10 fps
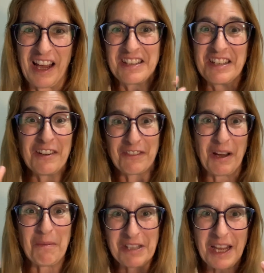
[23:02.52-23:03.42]
idea of
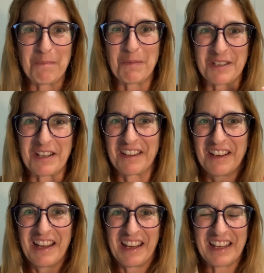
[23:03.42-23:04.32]
gum tape as a
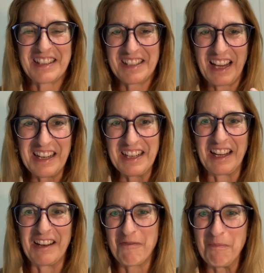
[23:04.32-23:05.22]
exciting
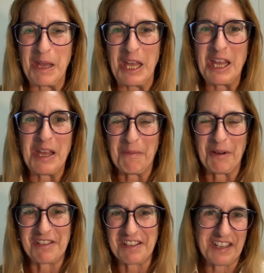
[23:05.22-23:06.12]
kind of meme
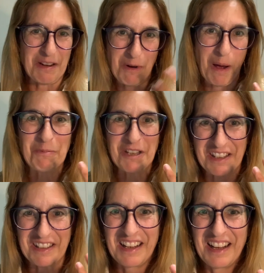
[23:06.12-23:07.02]
just
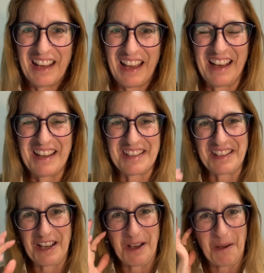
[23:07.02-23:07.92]
erupted as
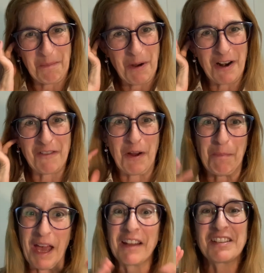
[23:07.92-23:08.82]
part of our
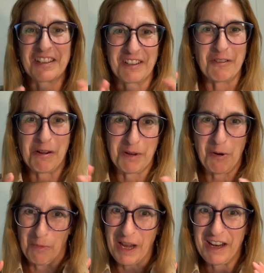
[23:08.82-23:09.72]
banter while we
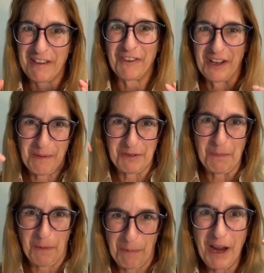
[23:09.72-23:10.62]
were waiting for him to
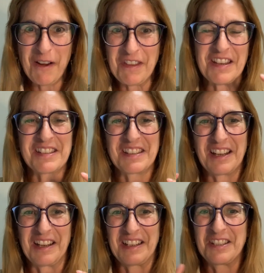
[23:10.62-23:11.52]
prepare these
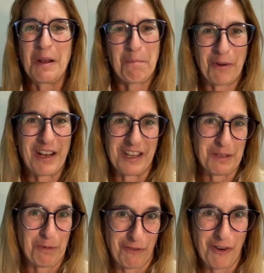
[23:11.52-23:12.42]

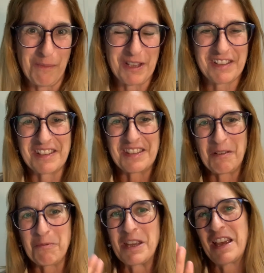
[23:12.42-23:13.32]
extemporaneous performances
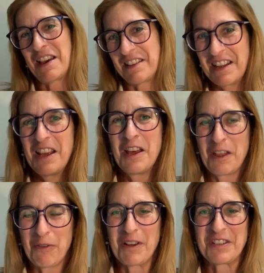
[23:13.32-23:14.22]
that we had
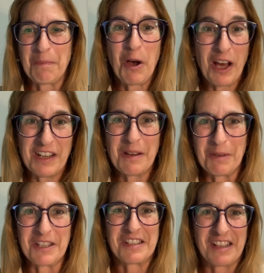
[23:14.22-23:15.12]
thrust upon him
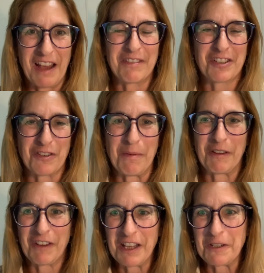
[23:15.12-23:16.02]
in this live
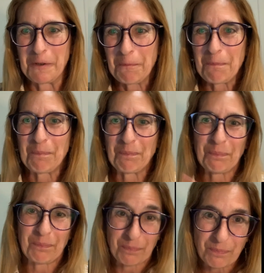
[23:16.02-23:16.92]
streaming venue.
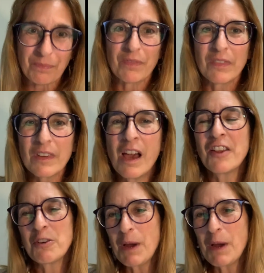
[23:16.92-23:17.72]
On the